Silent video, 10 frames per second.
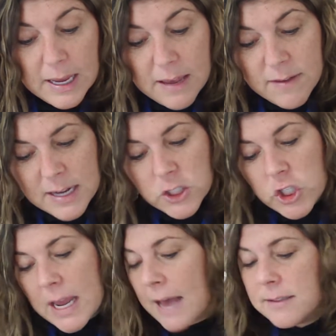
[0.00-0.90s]
Even as
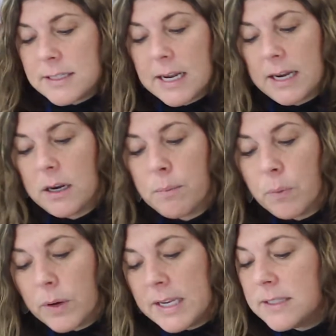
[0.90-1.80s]
she hesitated, a
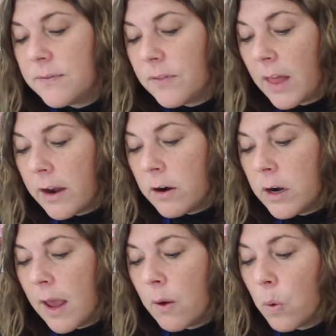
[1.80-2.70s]
breeze
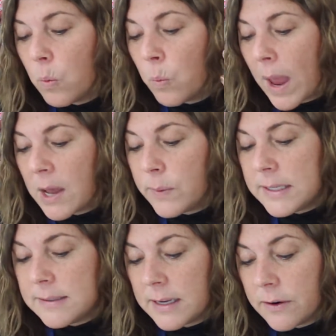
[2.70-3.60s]
fluttered
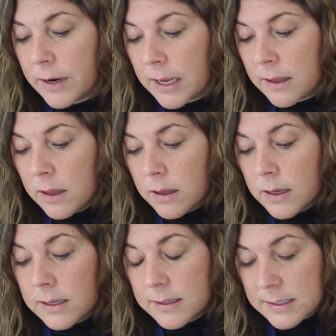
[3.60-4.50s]
Ragweed's earring.
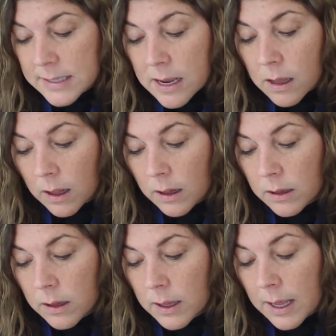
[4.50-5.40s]
The
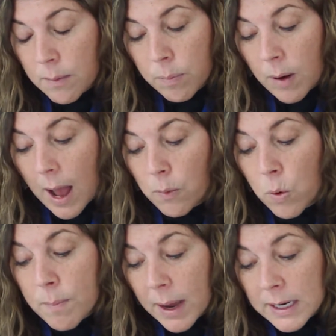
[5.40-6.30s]
tickle it brought
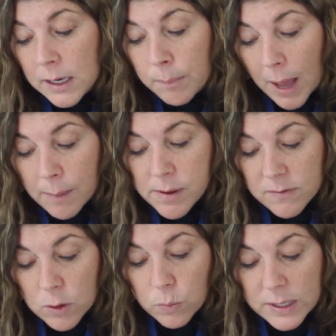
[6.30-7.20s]
reminded Poppy
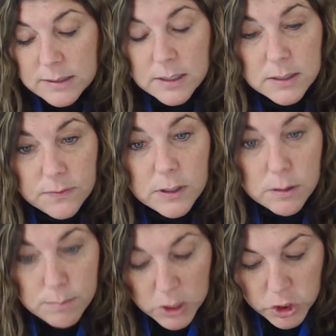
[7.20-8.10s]
of the reasons for
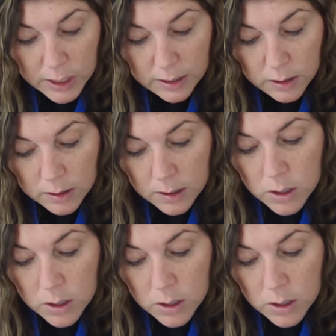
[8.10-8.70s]
her mission.